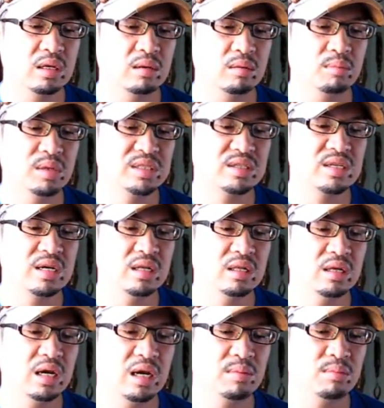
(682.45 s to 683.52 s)
but
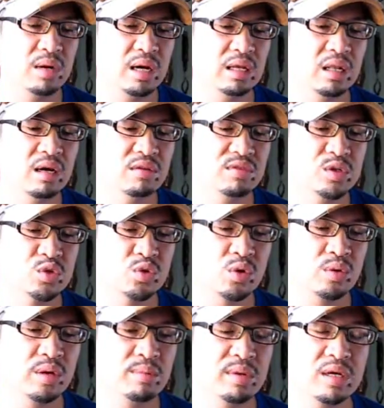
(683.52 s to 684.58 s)
still I love the
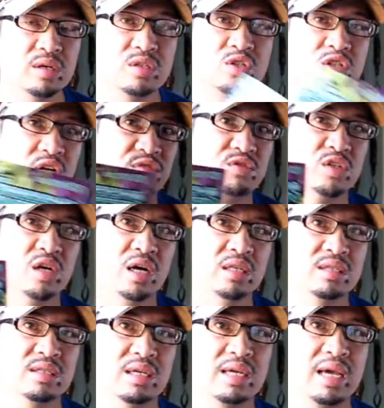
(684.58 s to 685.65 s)
story because Geoff
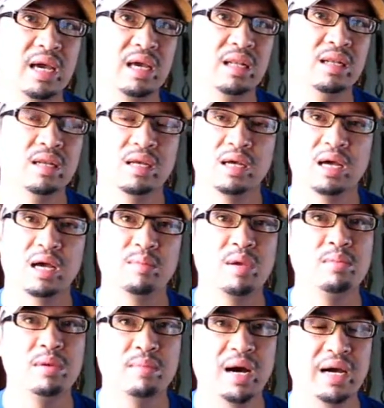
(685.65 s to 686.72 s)
Johns, again, I may
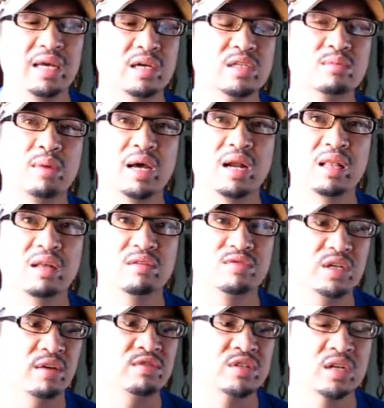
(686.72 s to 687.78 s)
be biased, but I love
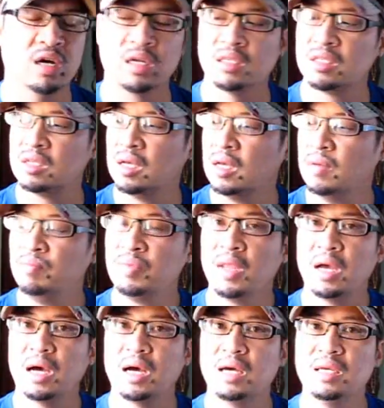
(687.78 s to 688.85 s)
Geoff Johns.
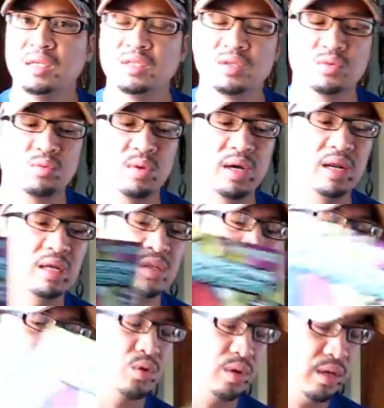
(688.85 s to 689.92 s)
He's writing the
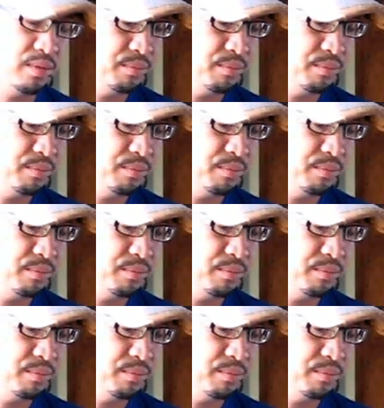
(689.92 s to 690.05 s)
story.